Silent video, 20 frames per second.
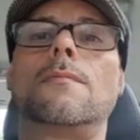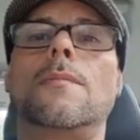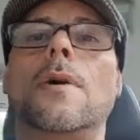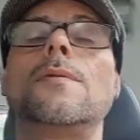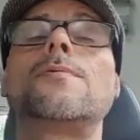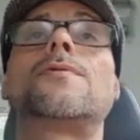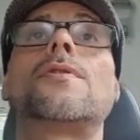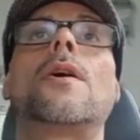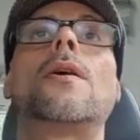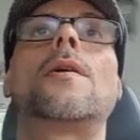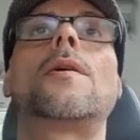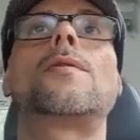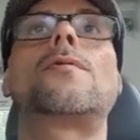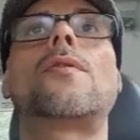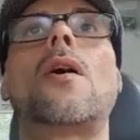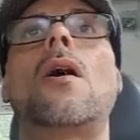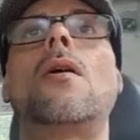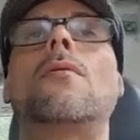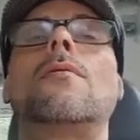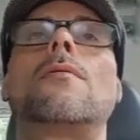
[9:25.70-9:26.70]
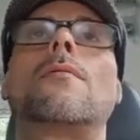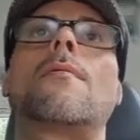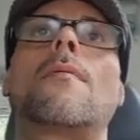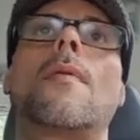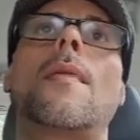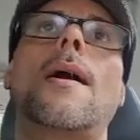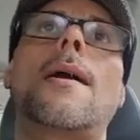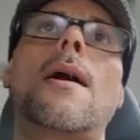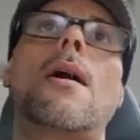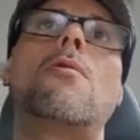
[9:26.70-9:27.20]
I'm sorry, so,
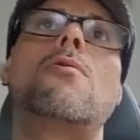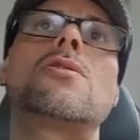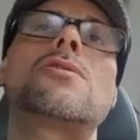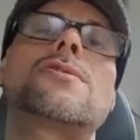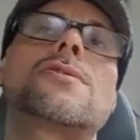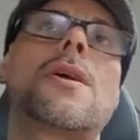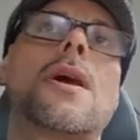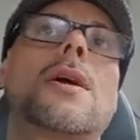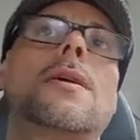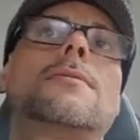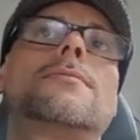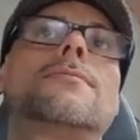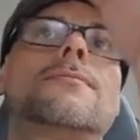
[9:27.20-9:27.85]
like I was saying,